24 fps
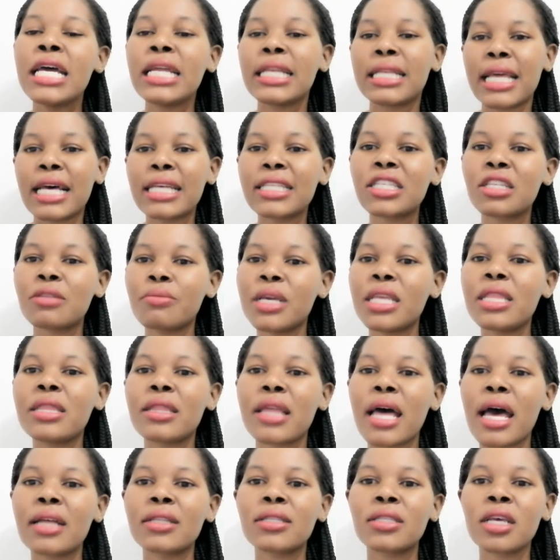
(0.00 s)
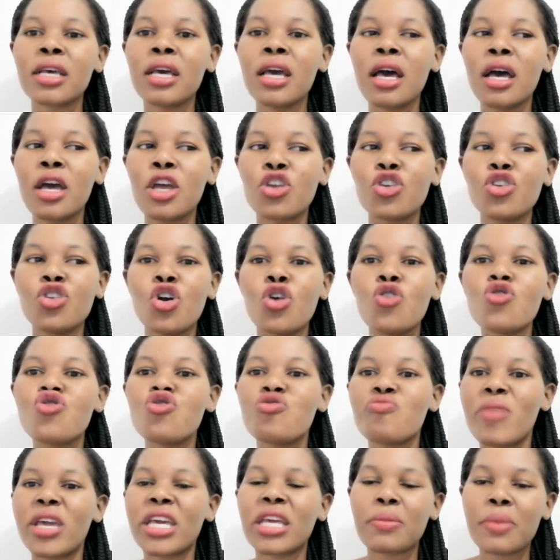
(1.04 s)
Doesn't mean that
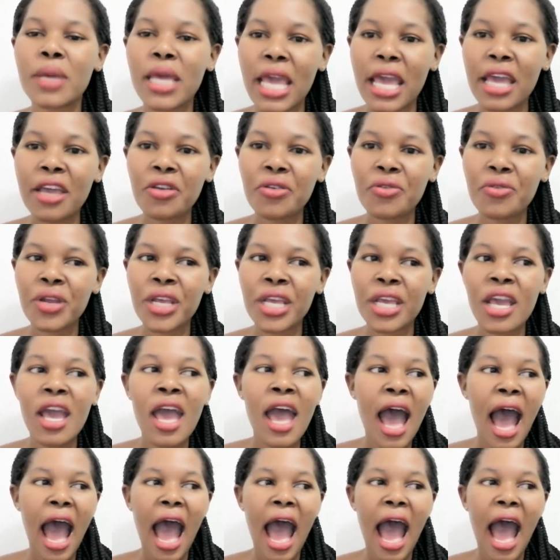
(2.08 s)
you make me angry,